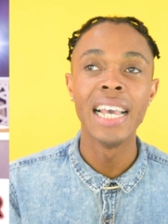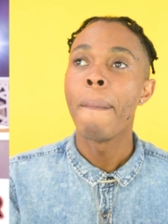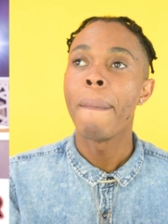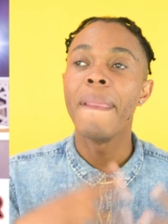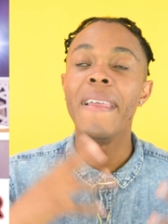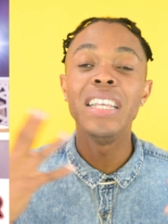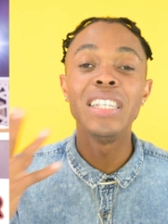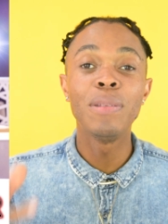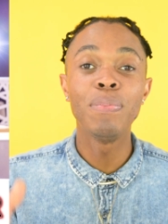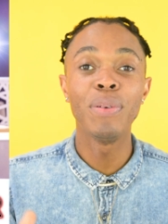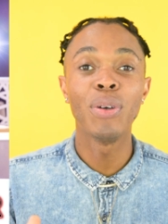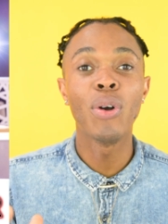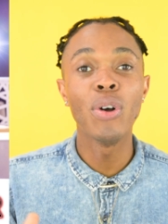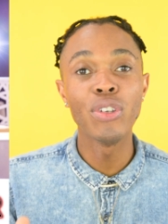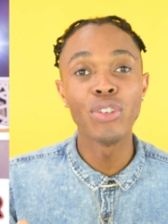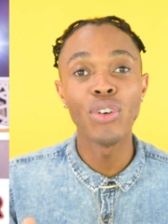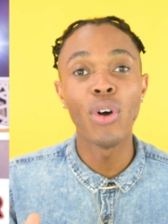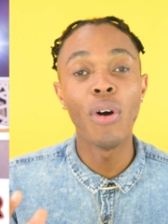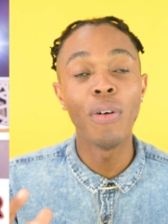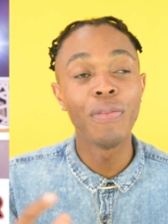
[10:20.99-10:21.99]
it's
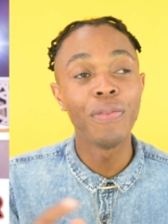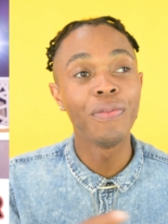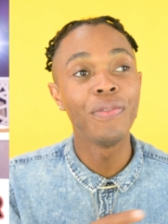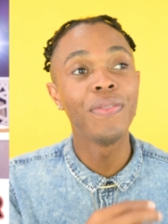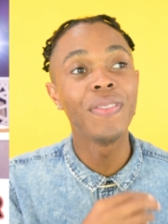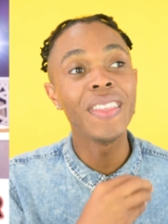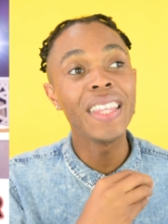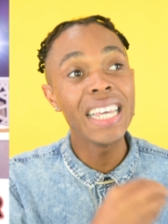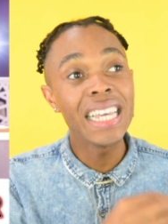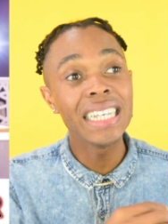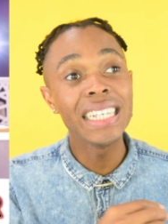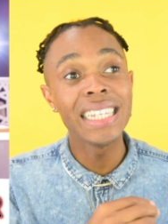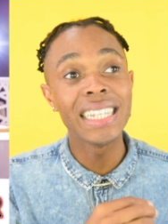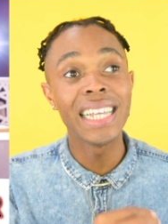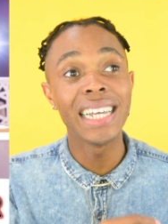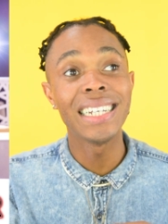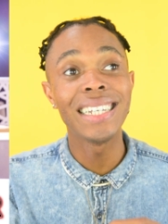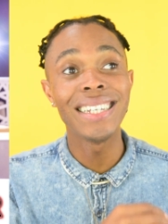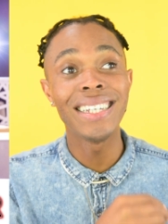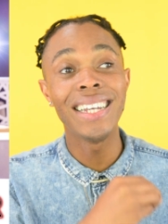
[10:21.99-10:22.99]
because of things
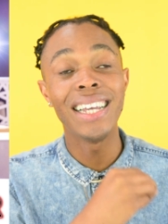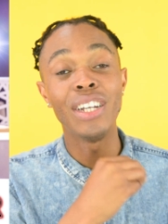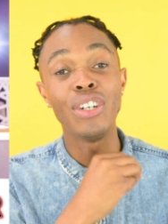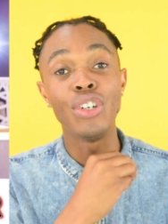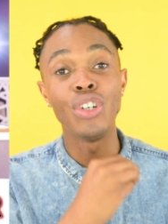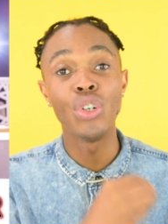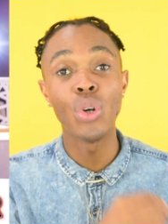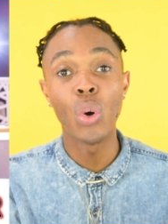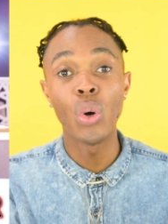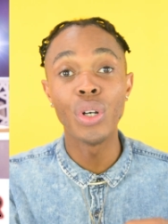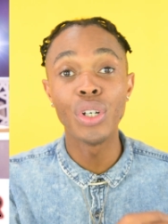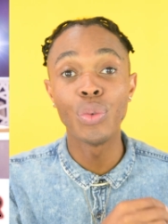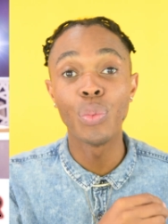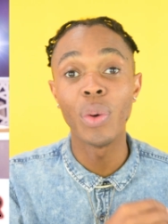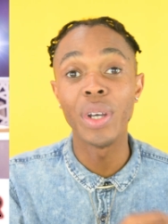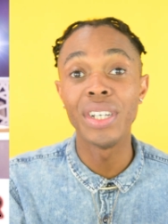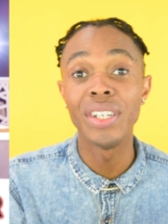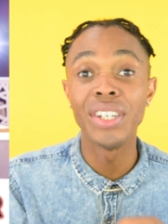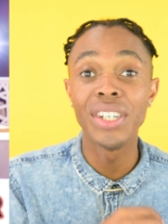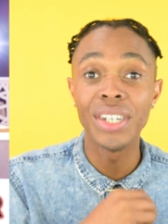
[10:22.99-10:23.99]
that she endured
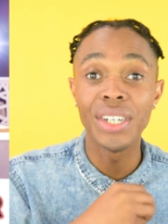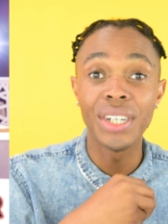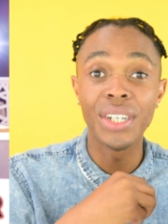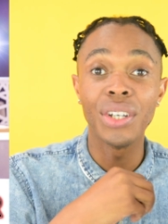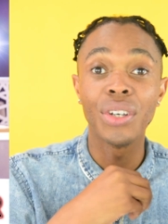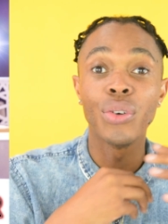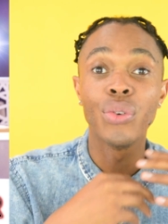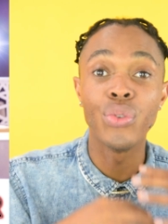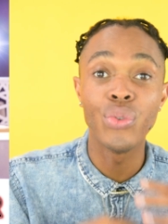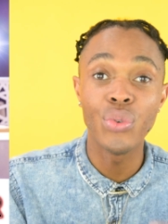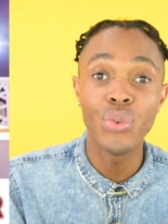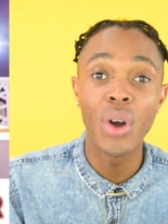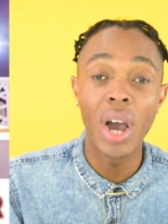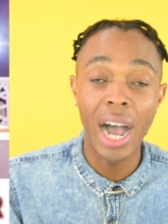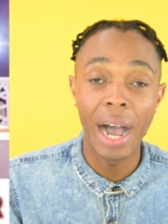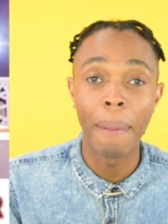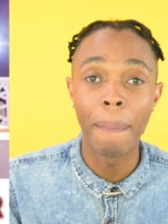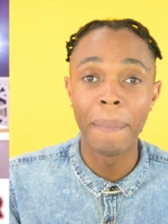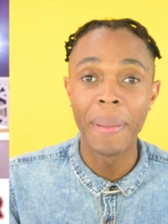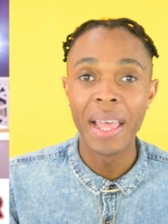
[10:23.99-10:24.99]
when she grew
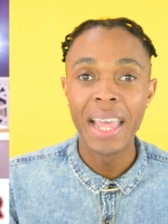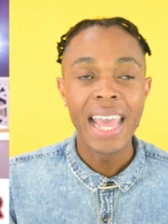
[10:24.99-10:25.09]
up.